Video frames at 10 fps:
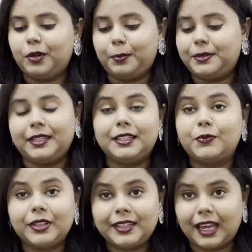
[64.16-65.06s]
obsessed
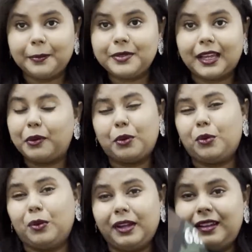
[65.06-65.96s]
with caps. I don't know
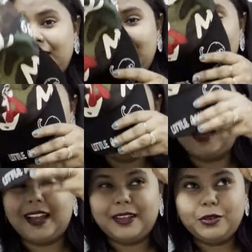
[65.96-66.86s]
why.
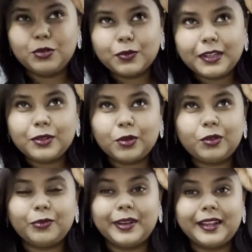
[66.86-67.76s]
I usually
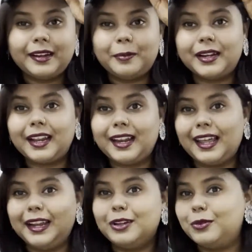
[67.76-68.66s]
don't wear it, but I
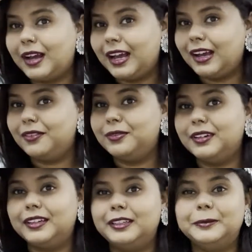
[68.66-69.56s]
like to have
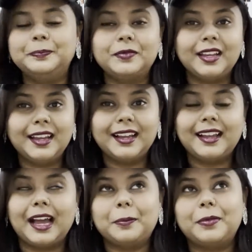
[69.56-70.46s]
a
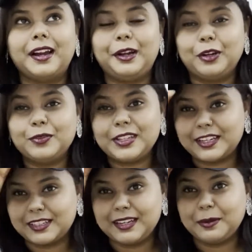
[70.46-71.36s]
cap kind of
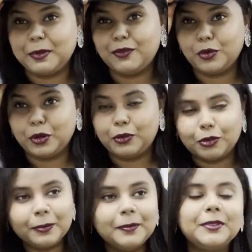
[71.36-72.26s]
section in my
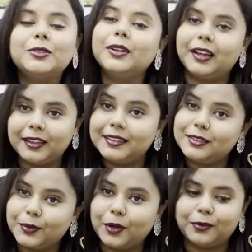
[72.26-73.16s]
wardrobe. So yeah, it's
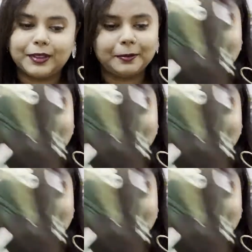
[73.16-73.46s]
one of them.